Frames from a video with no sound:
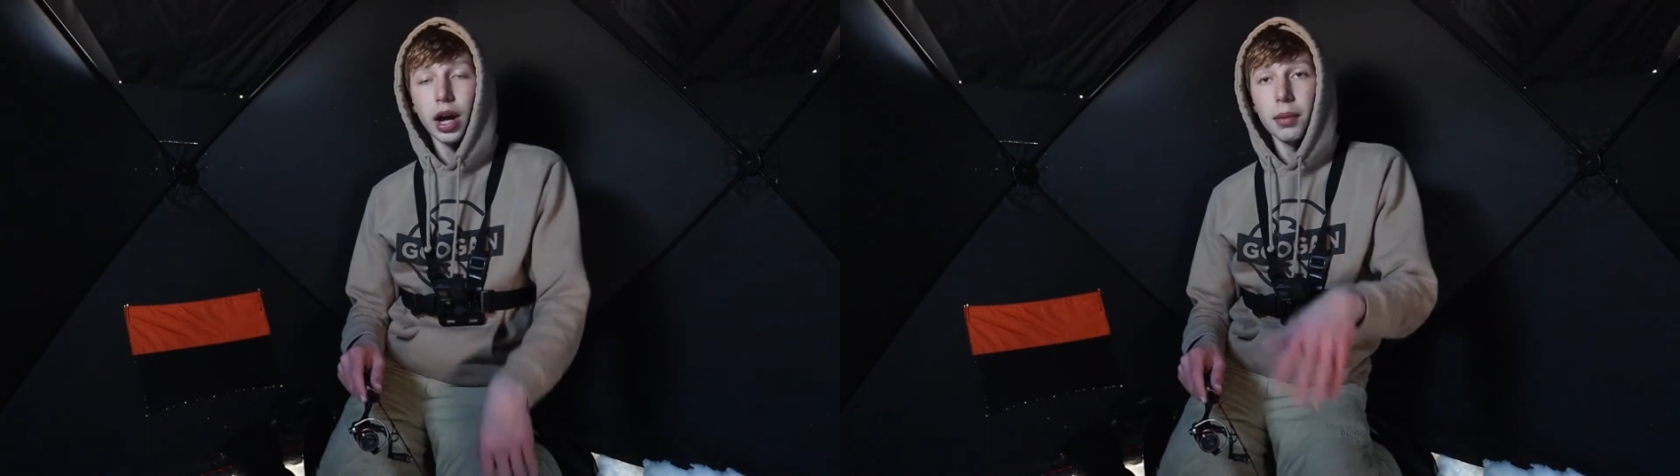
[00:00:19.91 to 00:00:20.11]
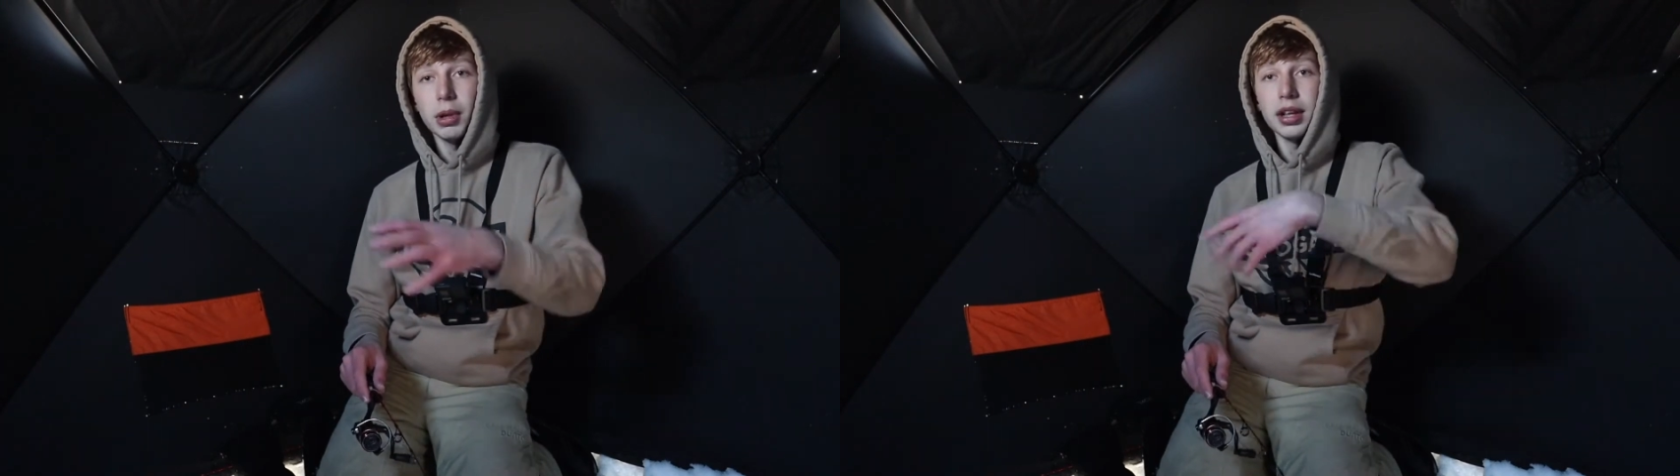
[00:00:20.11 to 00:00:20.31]

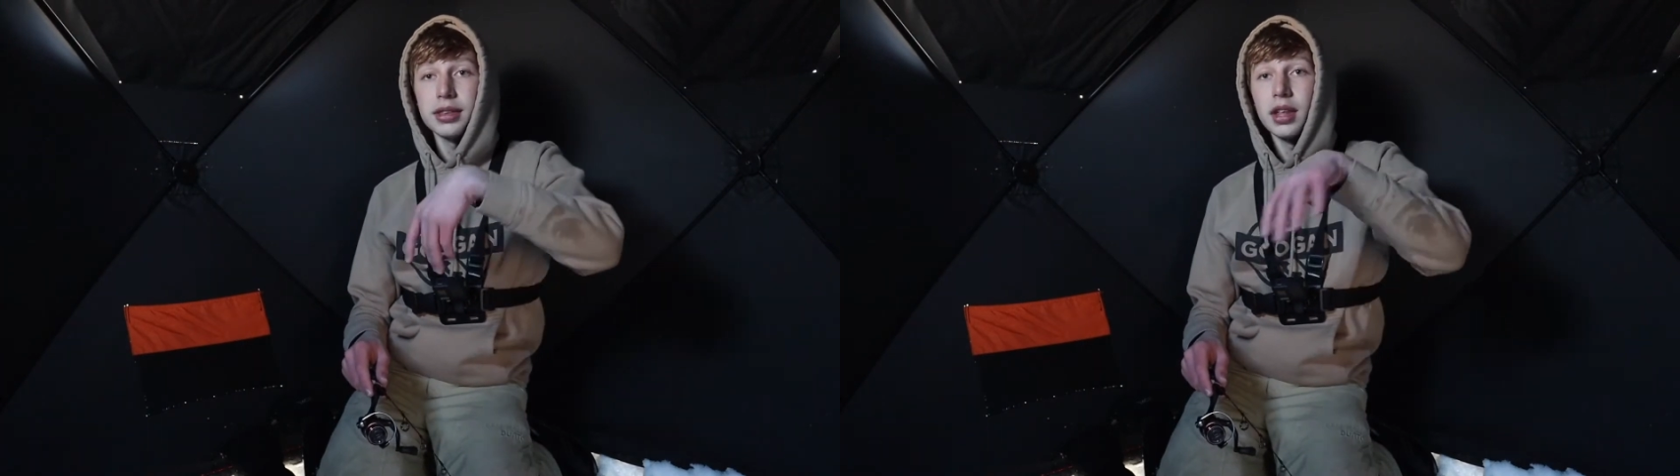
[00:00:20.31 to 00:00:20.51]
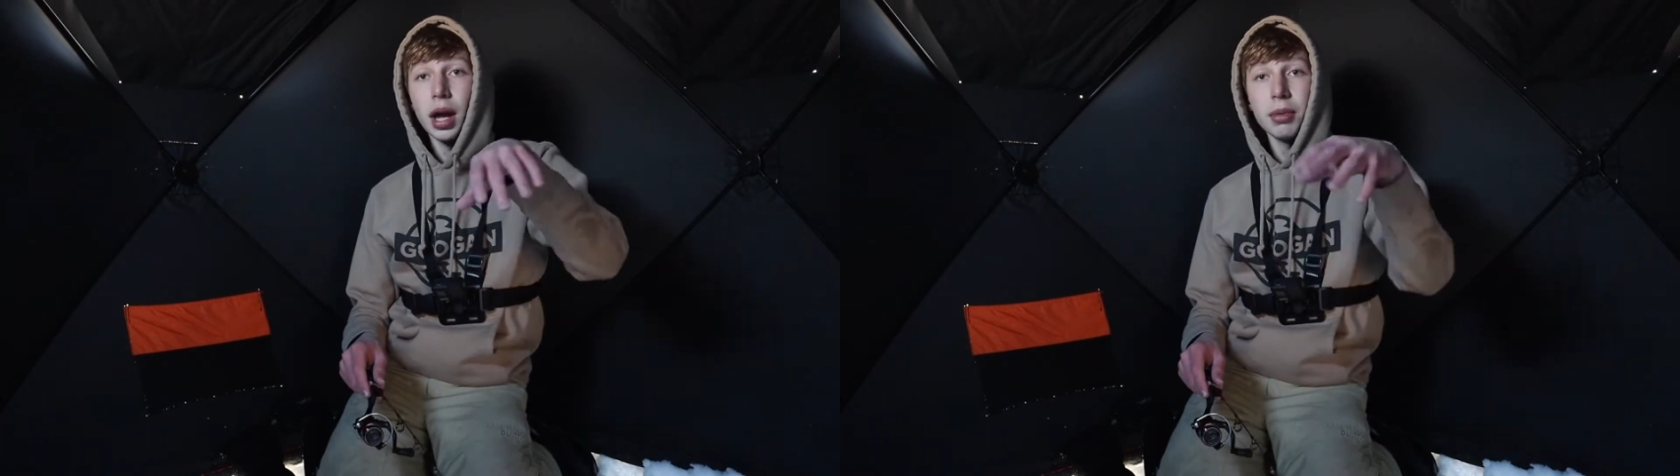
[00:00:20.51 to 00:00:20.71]
I'm in
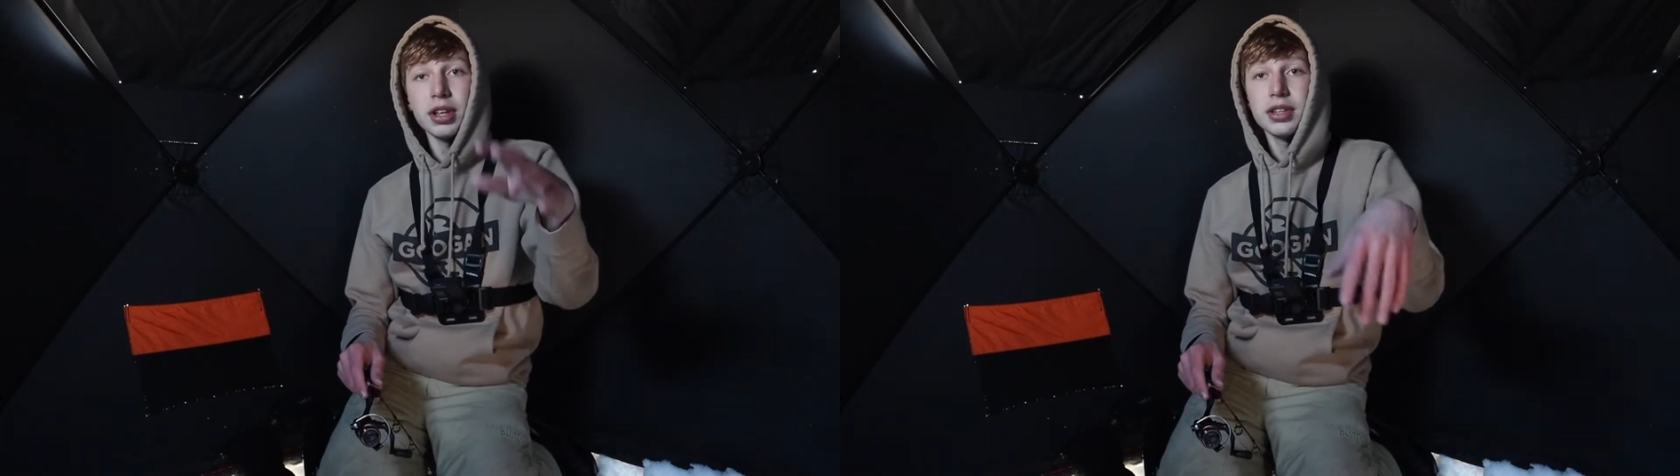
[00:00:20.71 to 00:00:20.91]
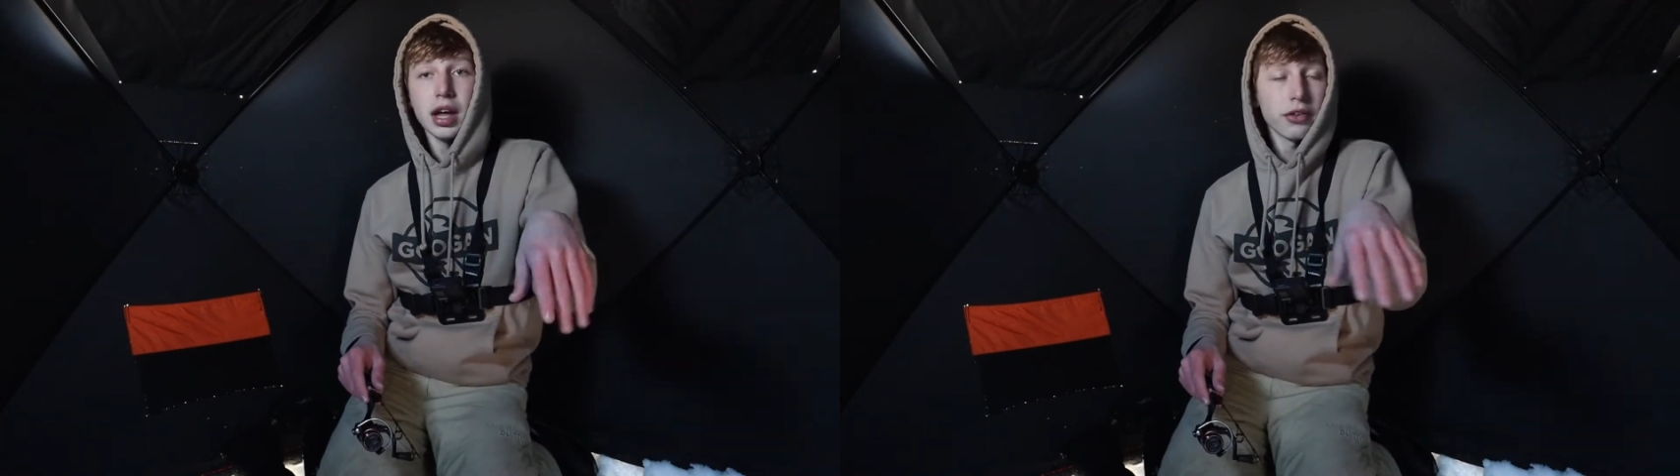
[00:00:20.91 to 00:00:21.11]
I'm in
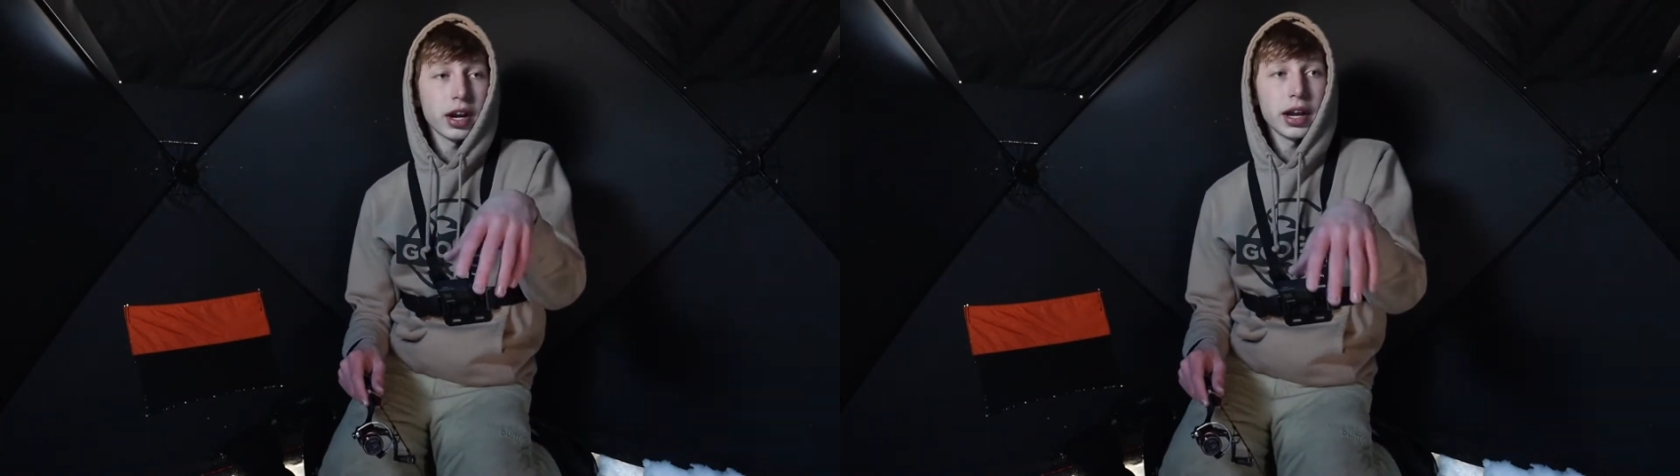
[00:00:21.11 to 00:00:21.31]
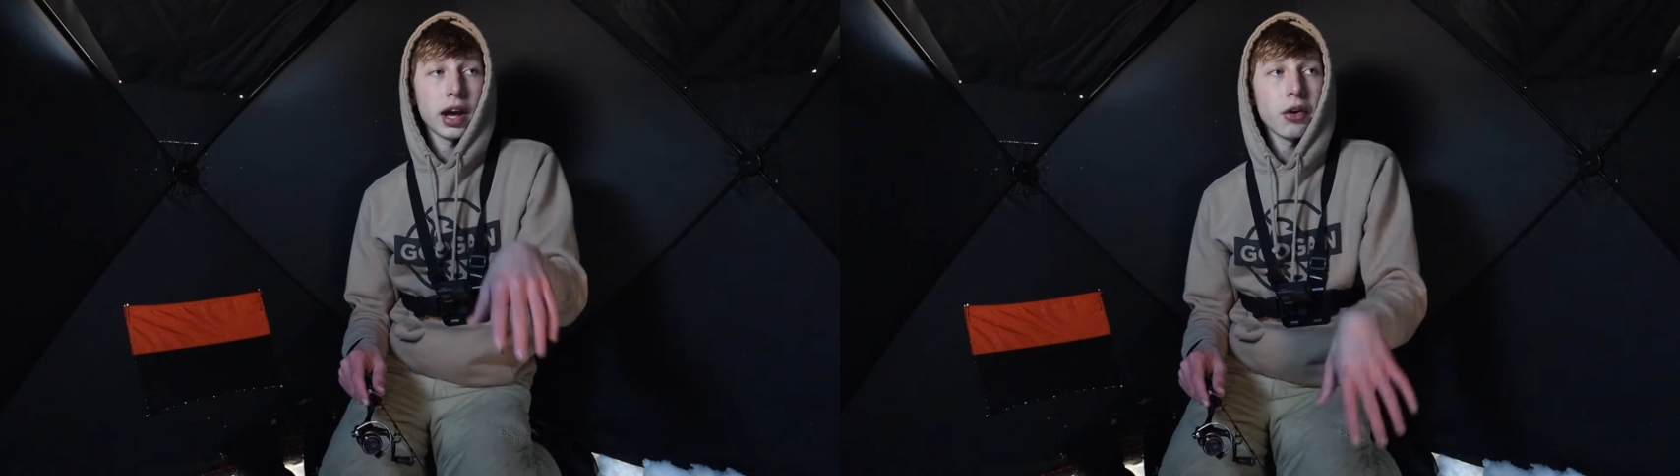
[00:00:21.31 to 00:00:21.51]
the tent
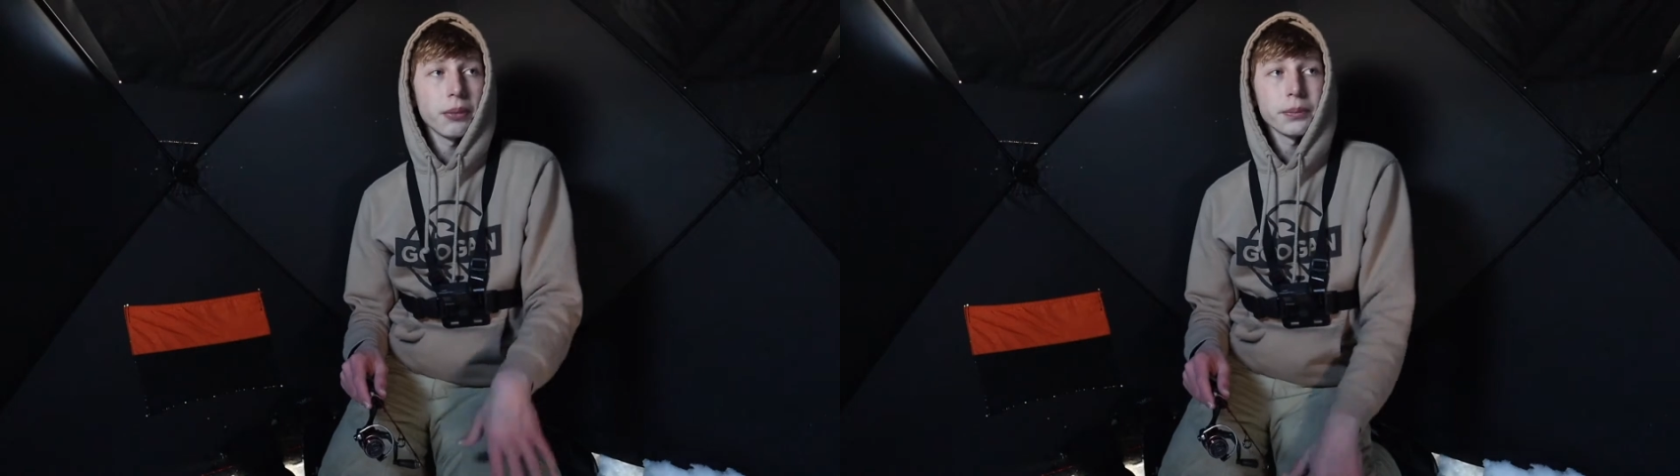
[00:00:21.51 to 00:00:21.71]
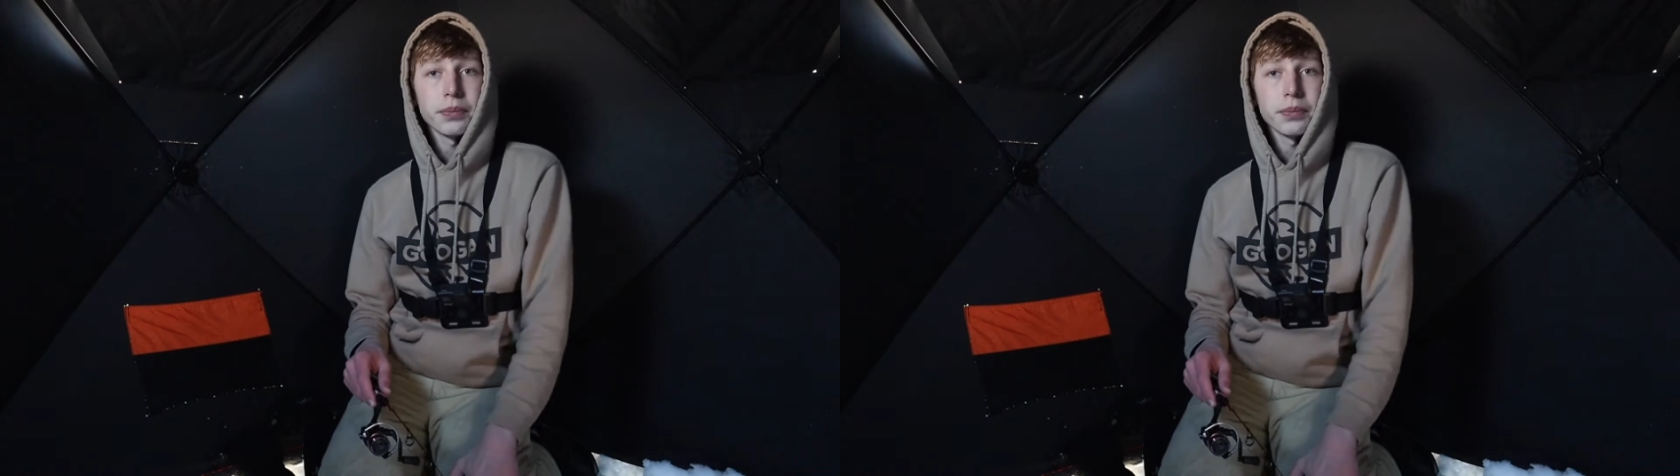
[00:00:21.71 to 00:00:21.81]
right now.